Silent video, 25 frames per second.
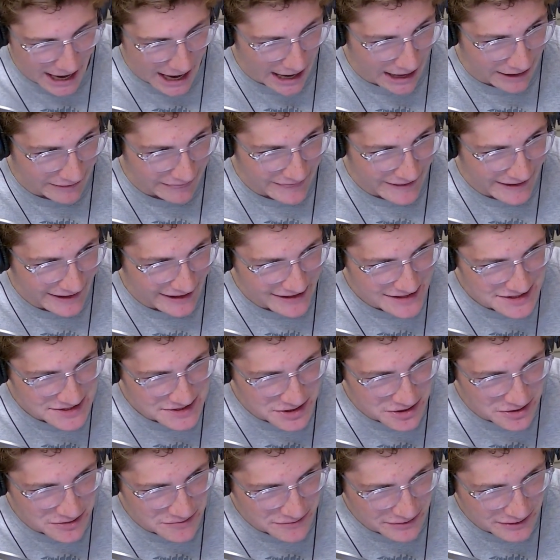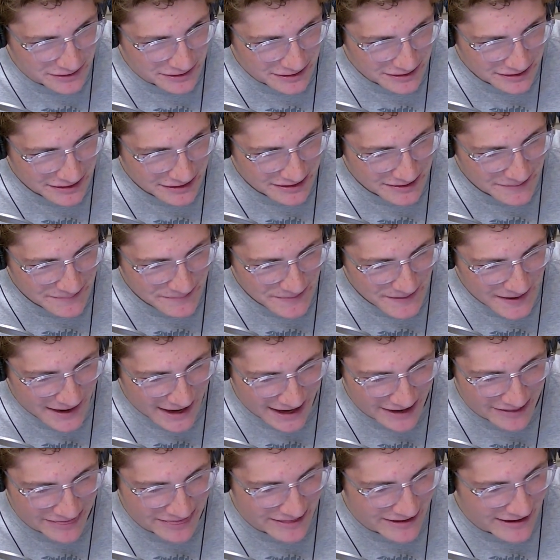I think it's over.
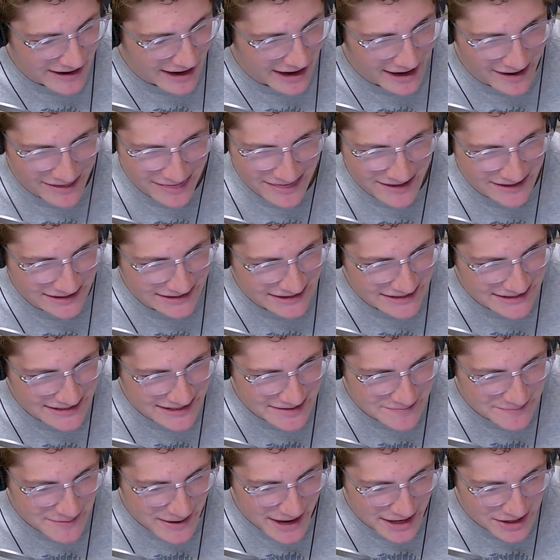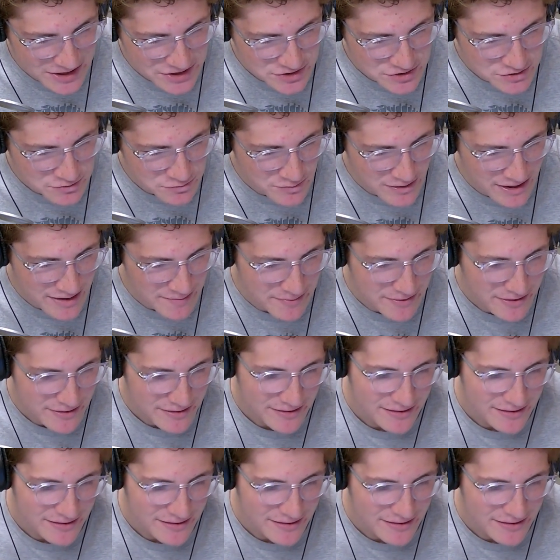I think the D-backs sweep.